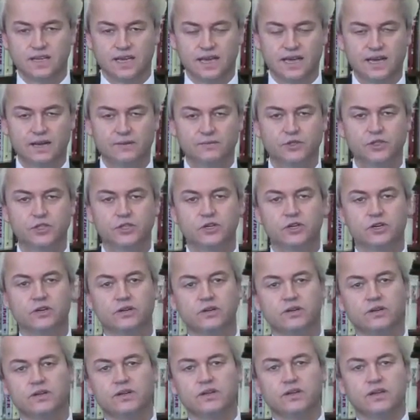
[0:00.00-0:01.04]
and I'm sure
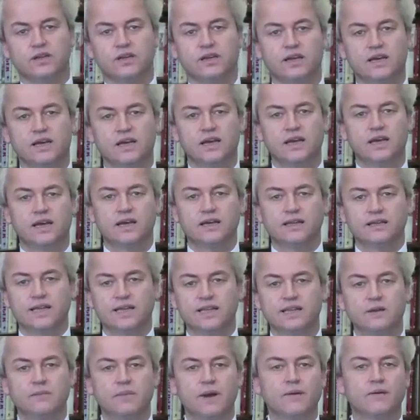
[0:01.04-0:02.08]

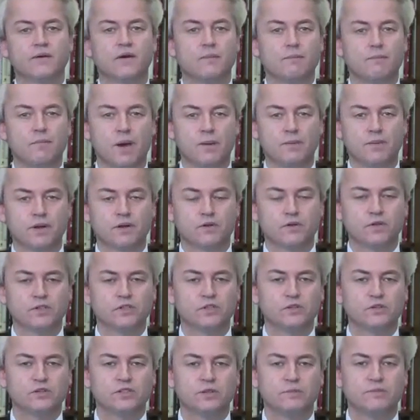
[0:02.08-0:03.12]
that the American public will
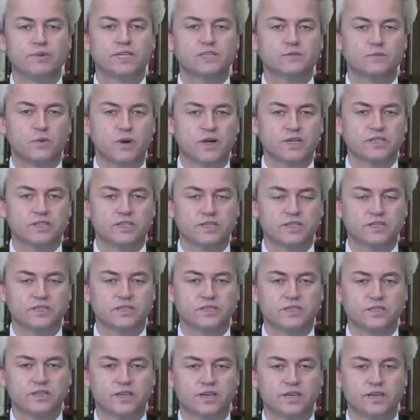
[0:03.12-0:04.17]
choose the best
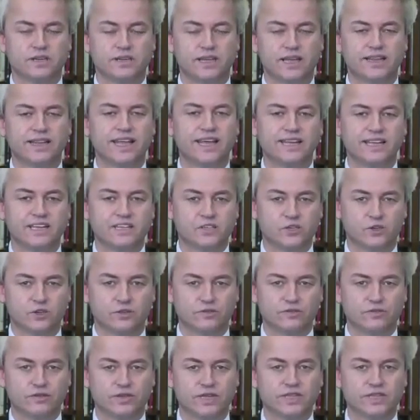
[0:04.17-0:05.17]
president that they deserve.